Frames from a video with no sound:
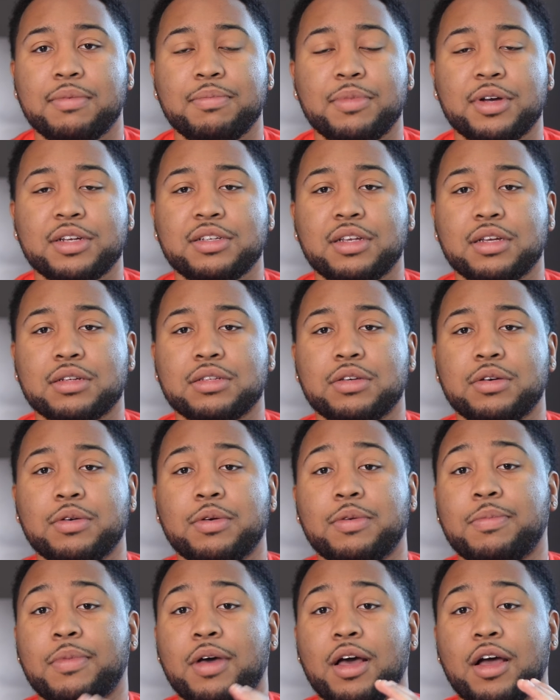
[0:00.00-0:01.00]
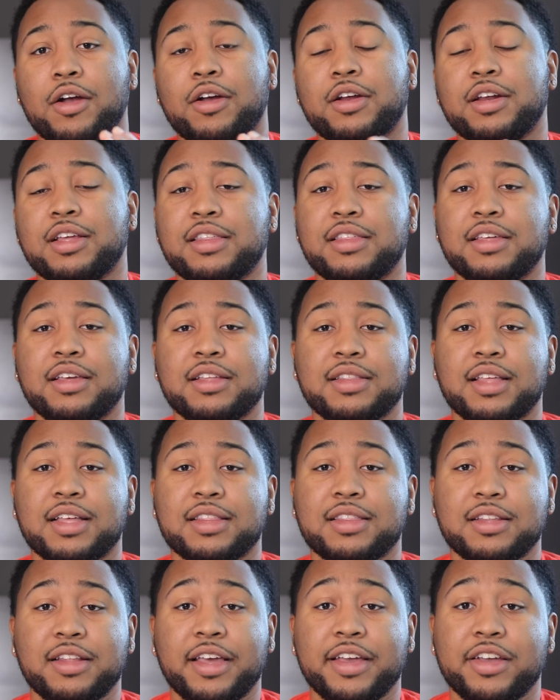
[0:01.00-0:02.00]
much luck to them. I already think
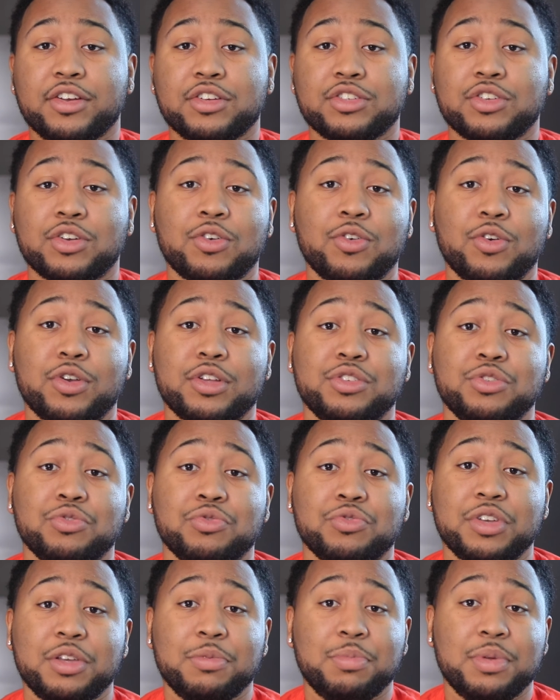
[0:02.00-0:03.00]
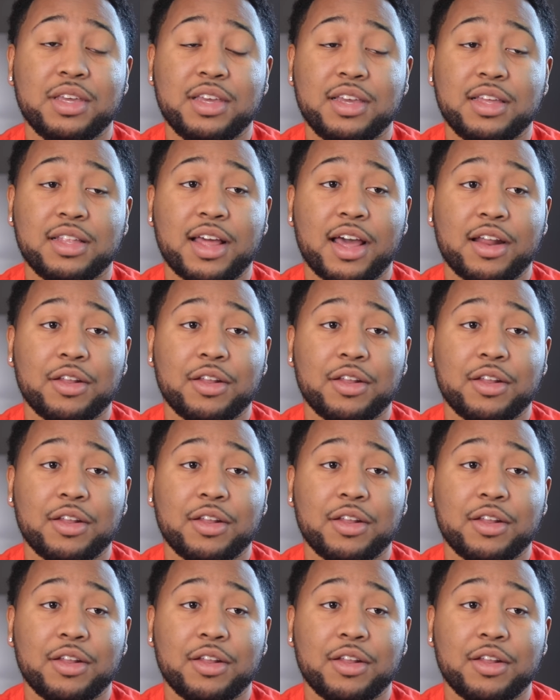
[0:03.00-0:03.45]
that the Lakers are going to repeat.